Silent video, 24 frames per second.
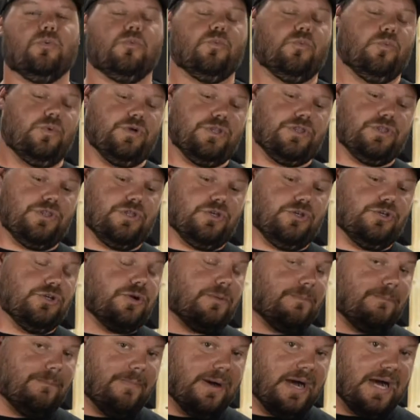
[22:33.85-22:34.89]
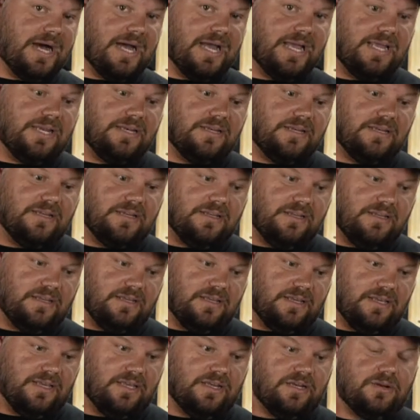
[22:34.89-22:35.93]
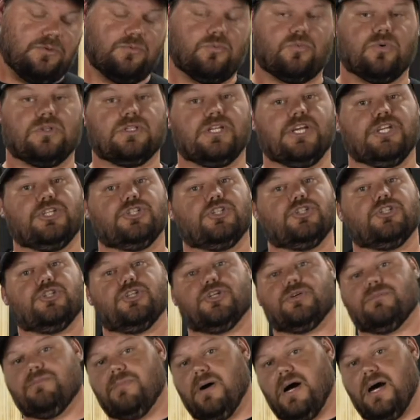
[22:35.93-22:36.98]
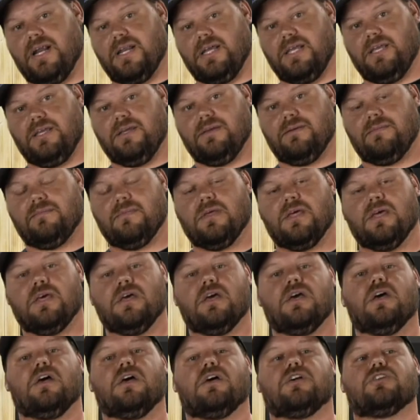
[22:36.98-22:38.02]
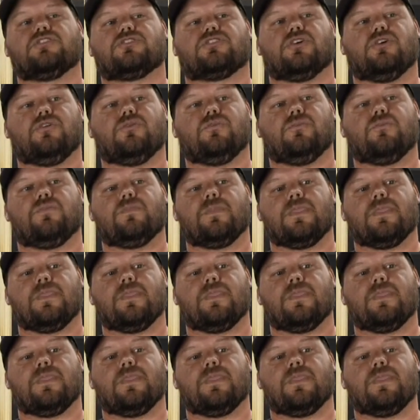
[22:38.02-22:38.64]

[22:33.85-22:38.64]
with your mind in relation to your body. So